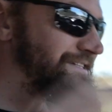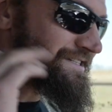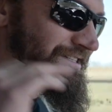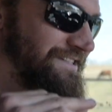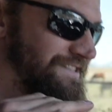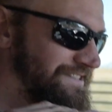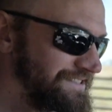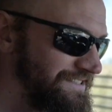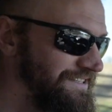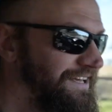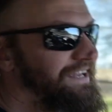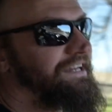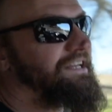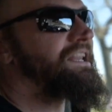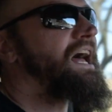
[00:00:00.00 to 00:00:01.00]
just is
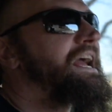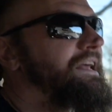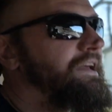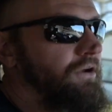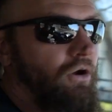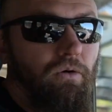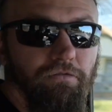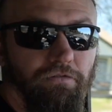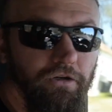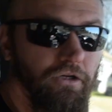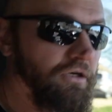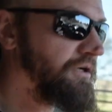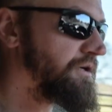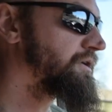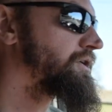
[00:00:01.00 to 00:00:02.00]
like gliding
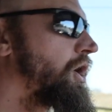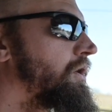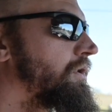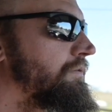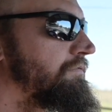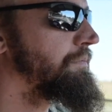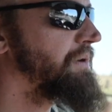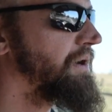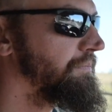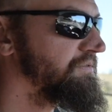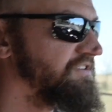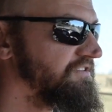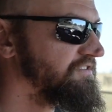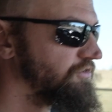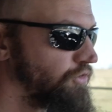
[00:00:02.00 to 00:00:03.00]
over all of the bumps.
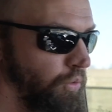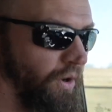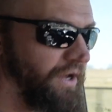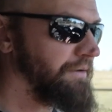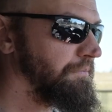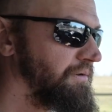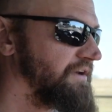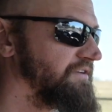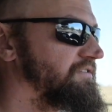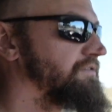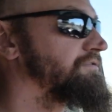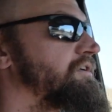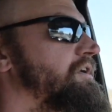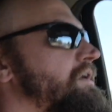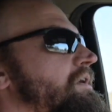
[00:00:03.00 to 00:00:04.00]
It's quite impressive.
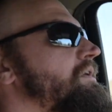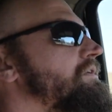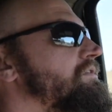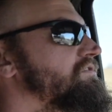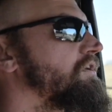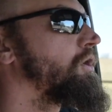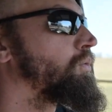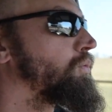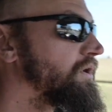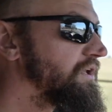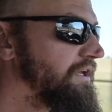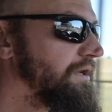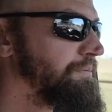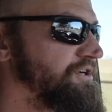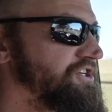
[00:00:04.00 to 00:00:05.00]
So
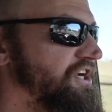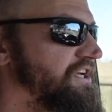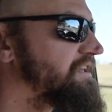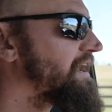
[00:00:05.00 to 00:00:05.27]
really appreciate